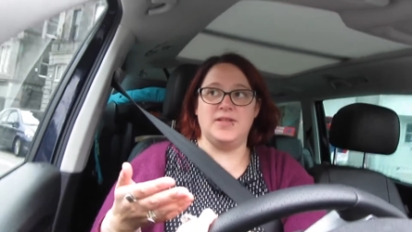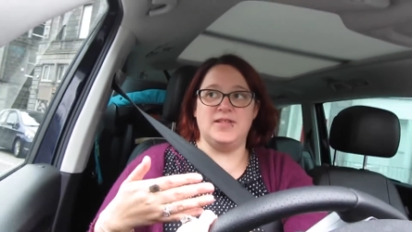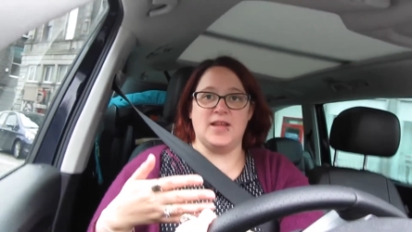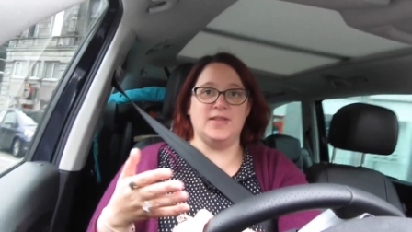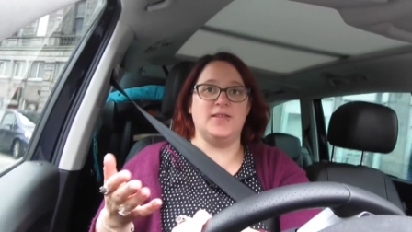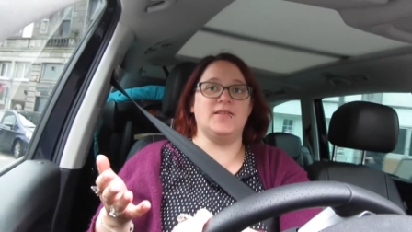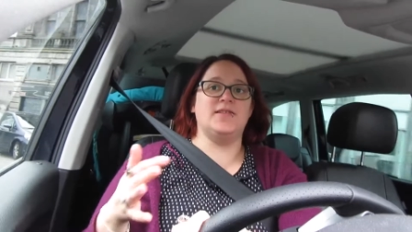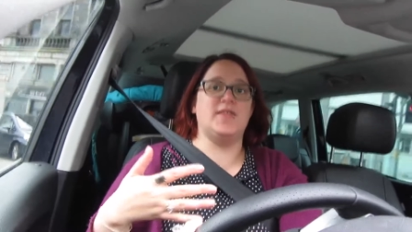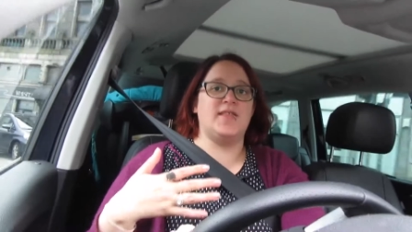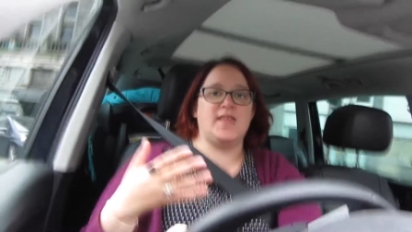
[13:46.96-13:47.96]

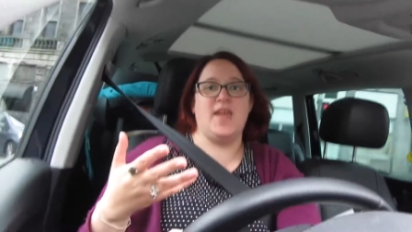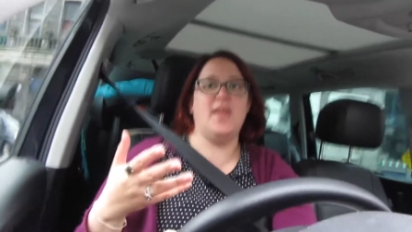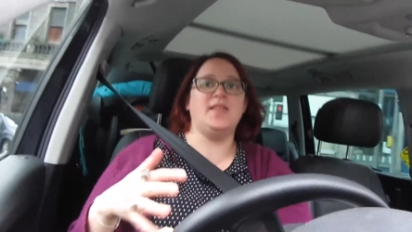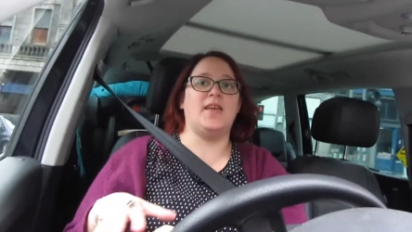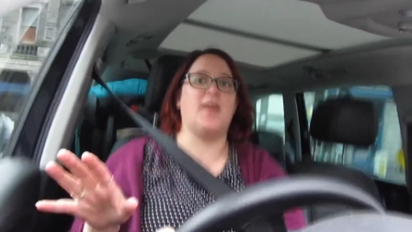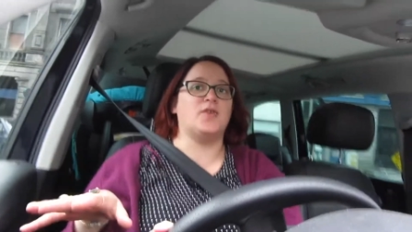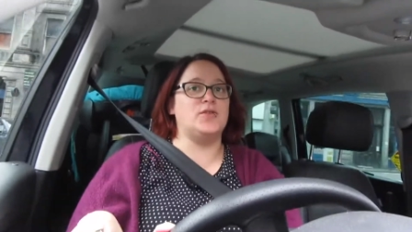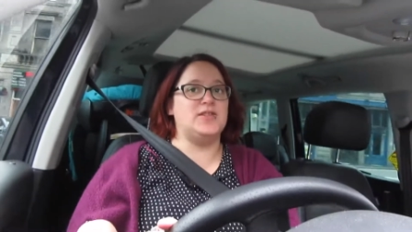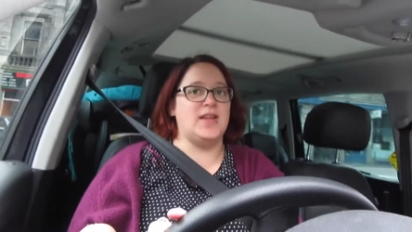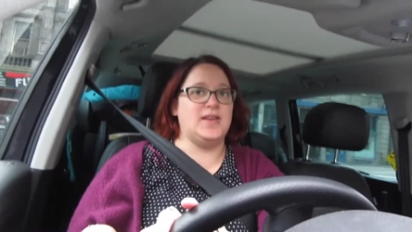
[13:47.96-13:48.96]
dentist thing, like I
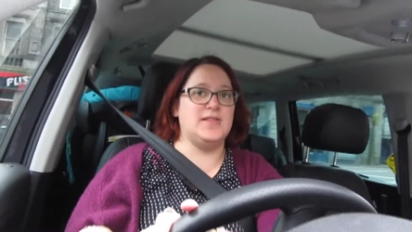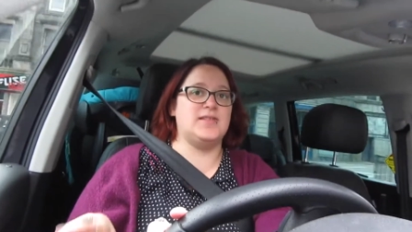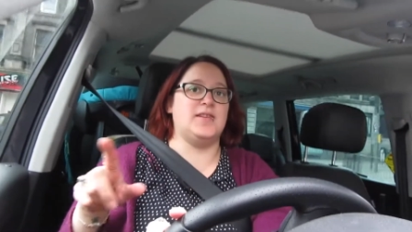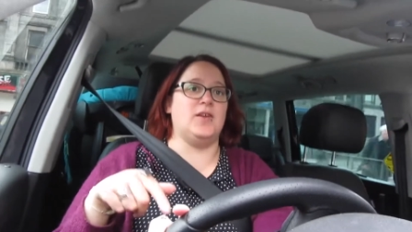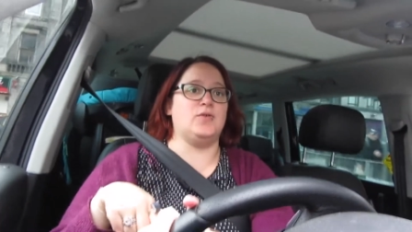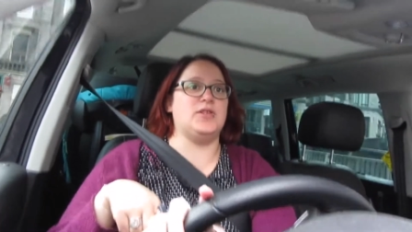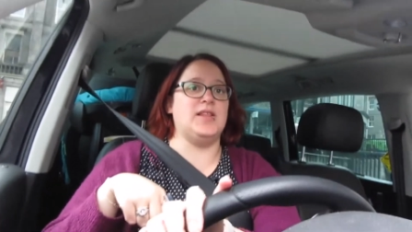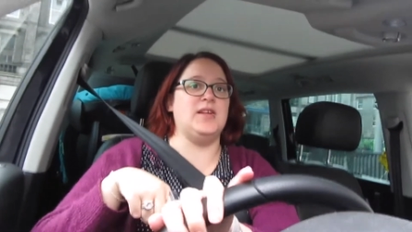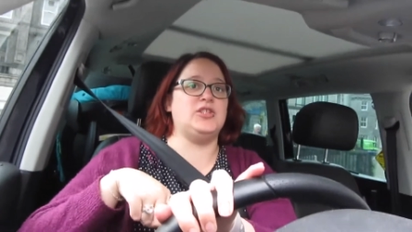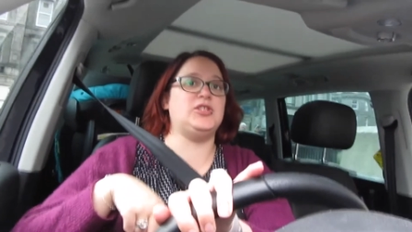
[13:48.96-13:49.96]
go to the dentist and I go to
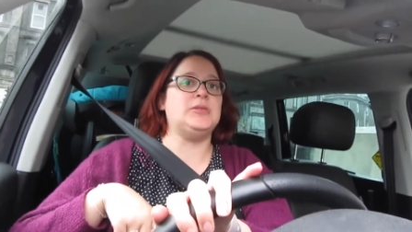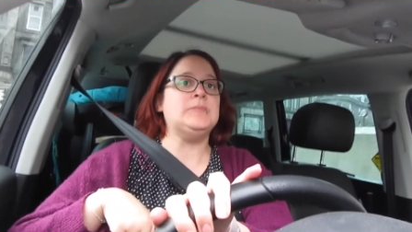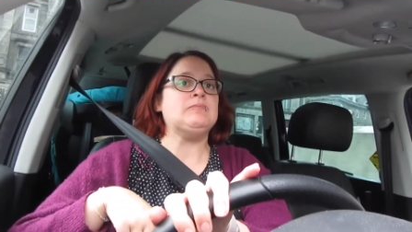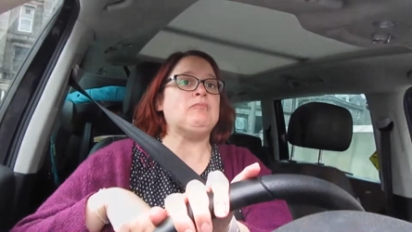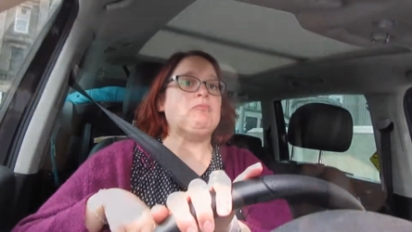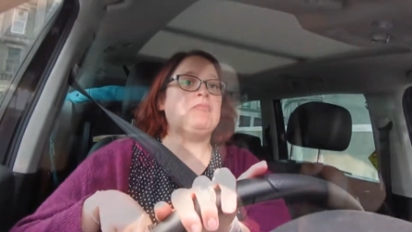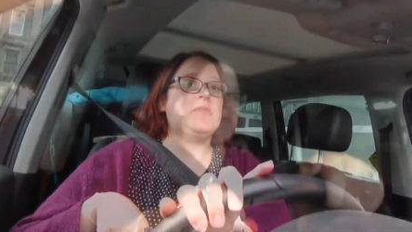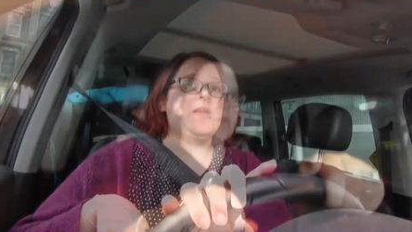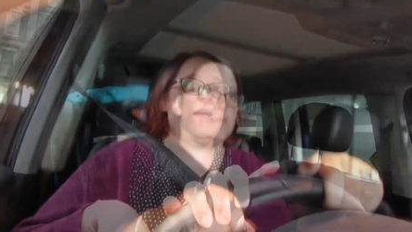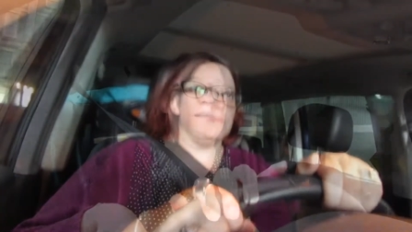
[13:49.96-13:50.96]
Lush.
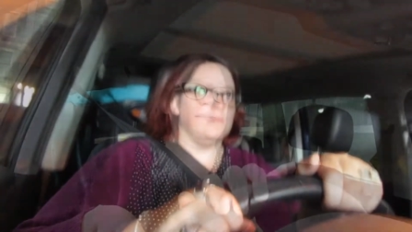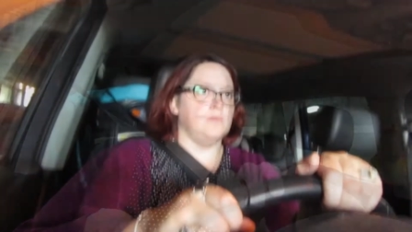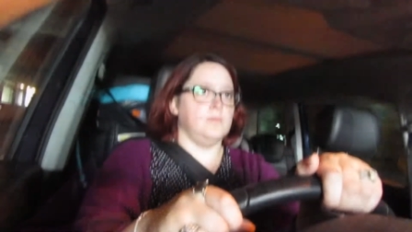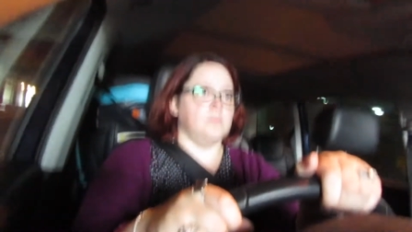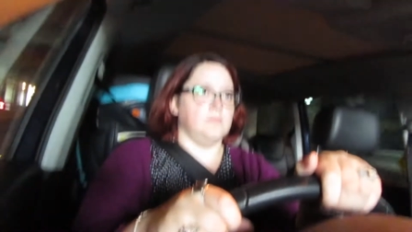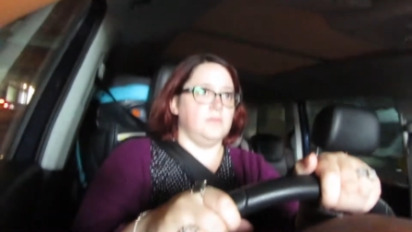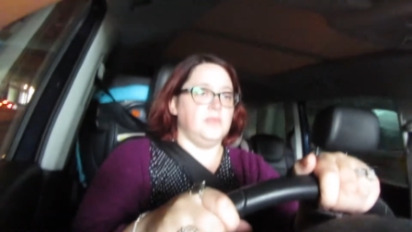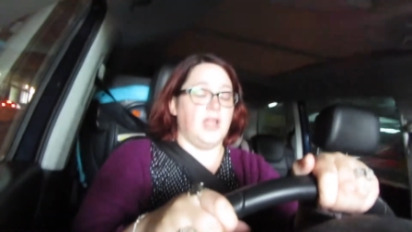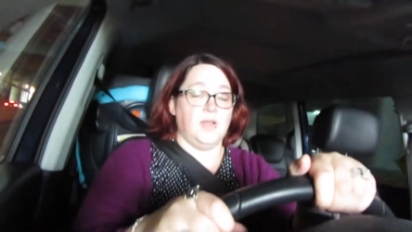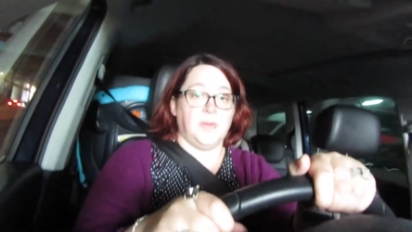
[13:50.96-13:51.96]

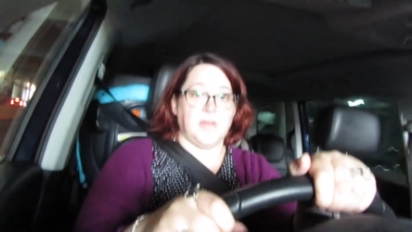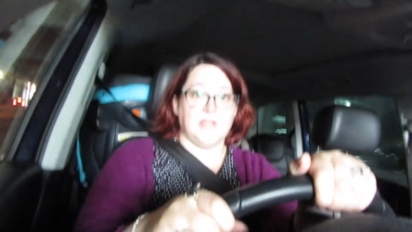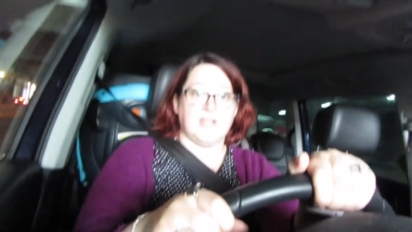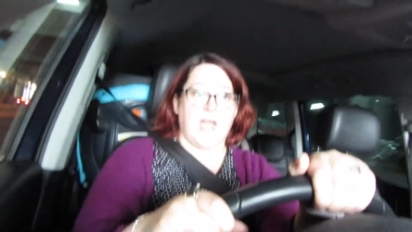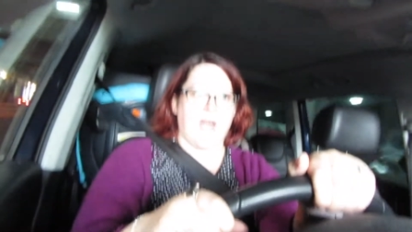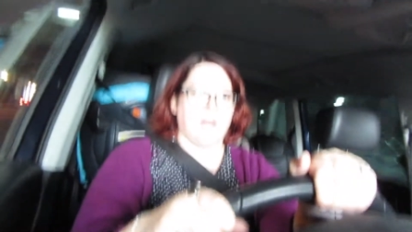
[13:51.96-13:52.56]
And yeah, you probably just get